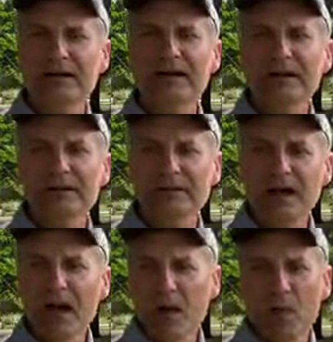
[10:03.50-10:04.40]
going on here.
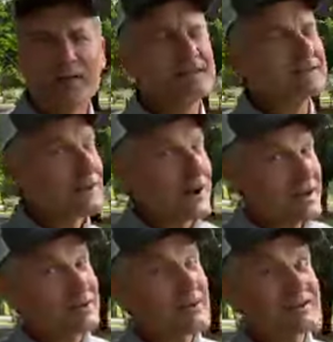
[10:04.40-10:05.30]
One that's very
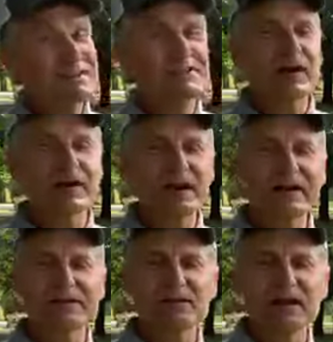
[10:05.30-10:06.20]
interesting right
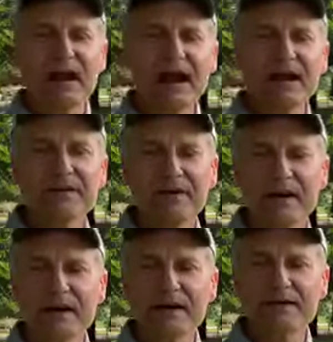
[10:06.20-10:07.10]
now is we have
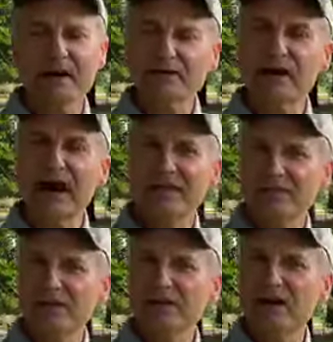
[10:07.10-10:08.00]
uh, Dr.
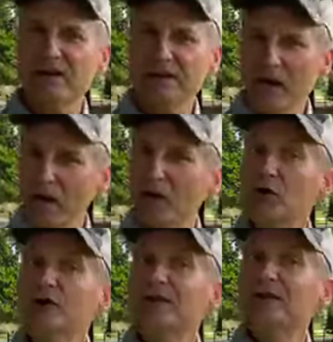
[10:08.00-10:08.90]
Ashley Long,
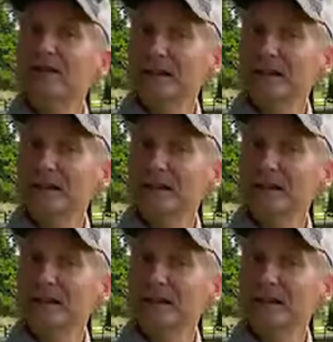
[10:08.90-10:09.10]
who did a